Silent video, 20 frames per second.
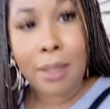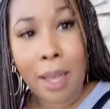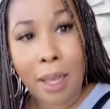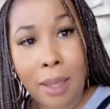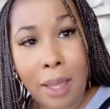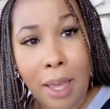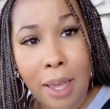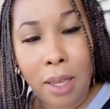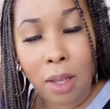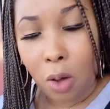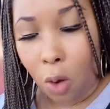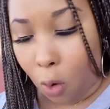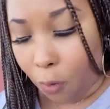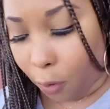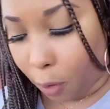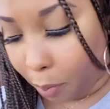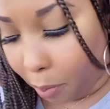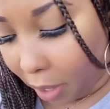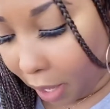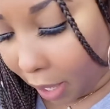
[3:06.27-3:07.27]
I like
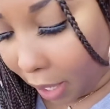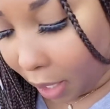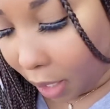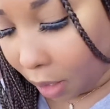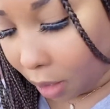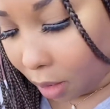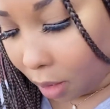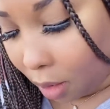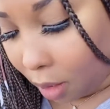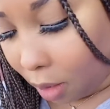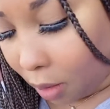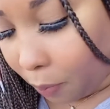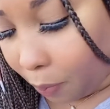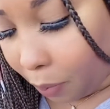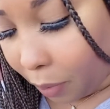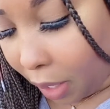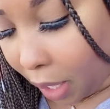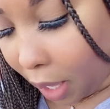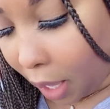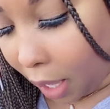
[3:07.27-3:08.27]
overpack.
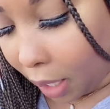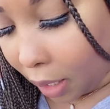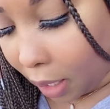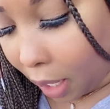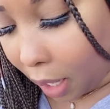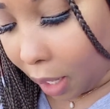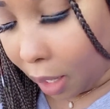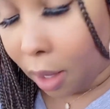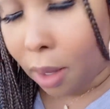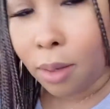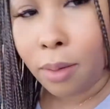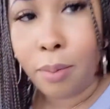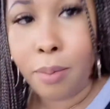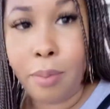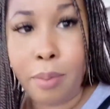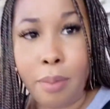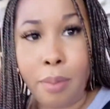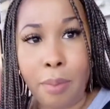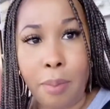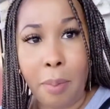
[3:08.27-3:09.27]
I got
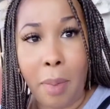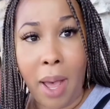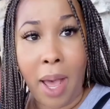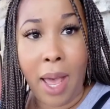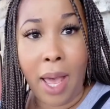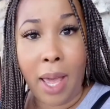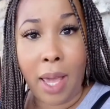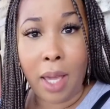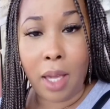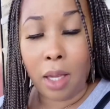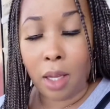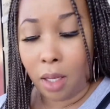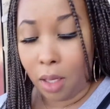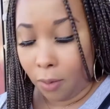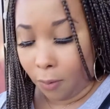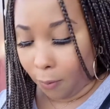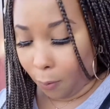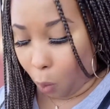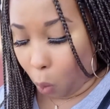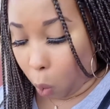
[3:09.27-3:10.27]
my
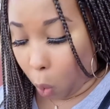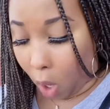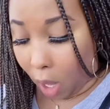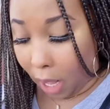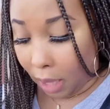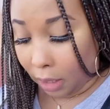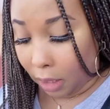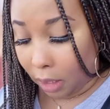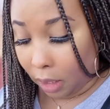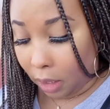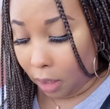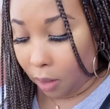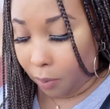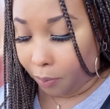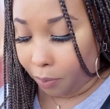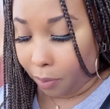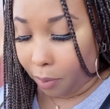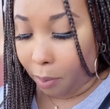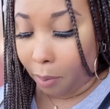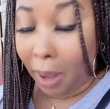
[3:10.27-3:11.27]
wallet,
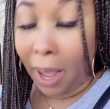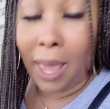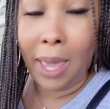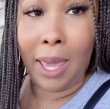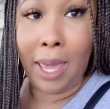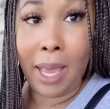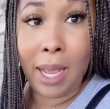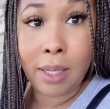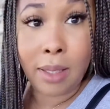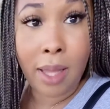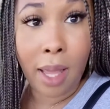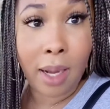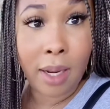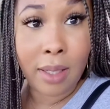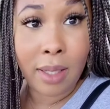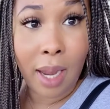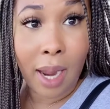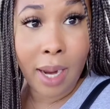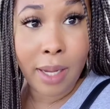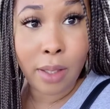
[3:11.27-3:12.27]
my hand
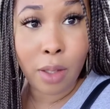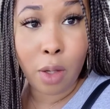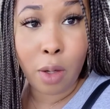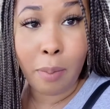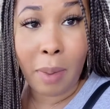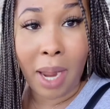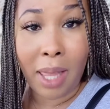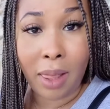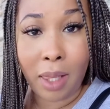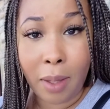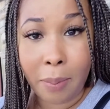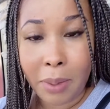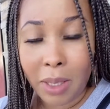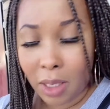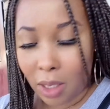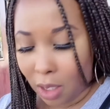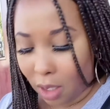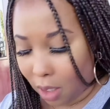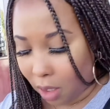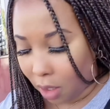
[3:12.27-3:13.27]
sanitizer, my
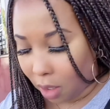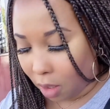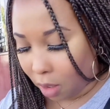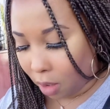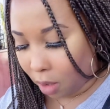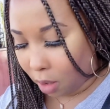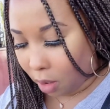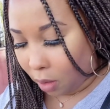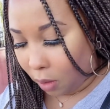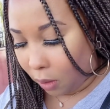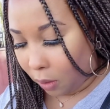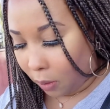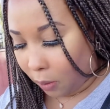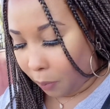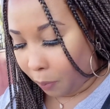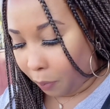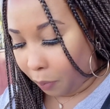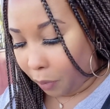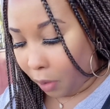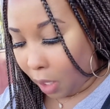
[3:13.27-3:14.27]
lipstick,
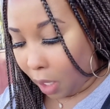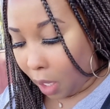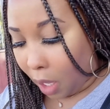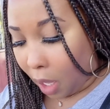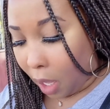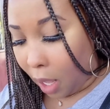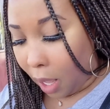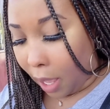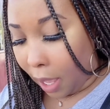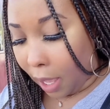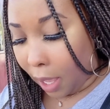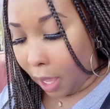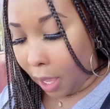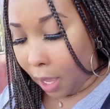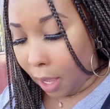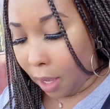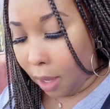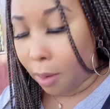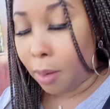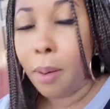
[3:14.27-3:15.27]

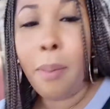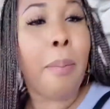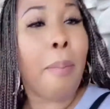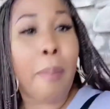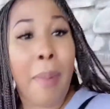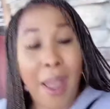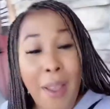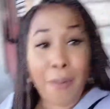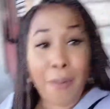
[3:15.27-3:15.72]
and my